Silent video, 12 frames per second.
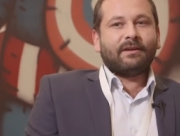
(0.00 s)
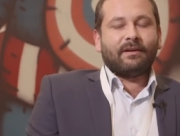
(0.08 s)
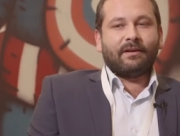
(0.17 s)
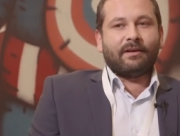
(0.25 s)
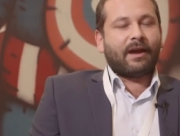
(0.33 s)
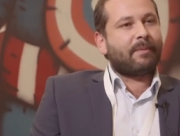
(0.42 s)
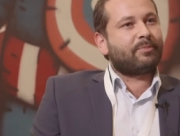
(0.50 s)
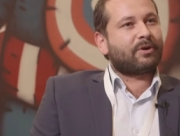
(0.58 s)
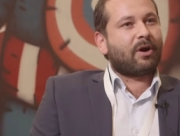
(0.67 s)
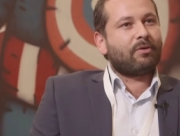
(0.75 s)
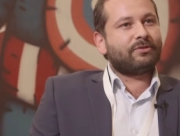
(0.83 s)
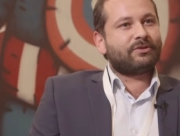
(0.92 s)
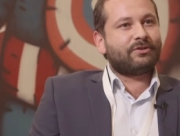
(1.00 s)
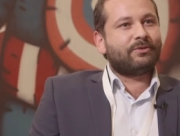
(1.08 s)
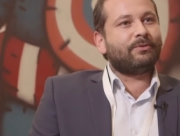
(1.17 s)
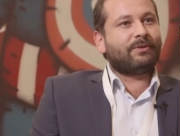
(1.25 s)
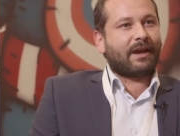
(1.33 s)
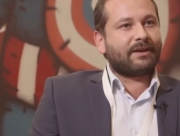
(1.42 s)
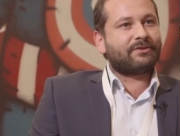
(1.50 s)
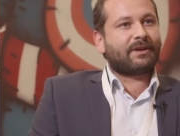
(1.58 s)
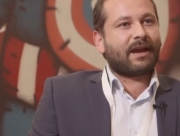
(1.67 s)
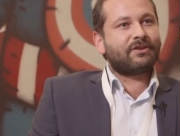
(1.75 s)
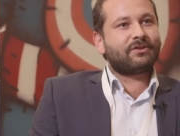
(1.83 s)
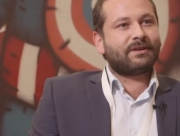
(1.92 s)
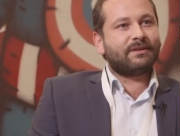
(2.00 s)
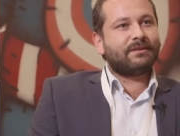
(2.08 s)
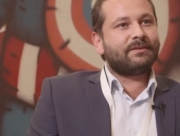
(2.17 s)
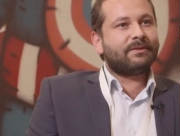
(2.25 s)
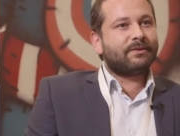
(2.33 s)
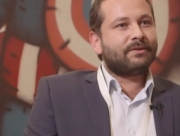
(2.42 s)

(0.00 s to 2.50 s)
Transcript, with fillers: uh, approach to the education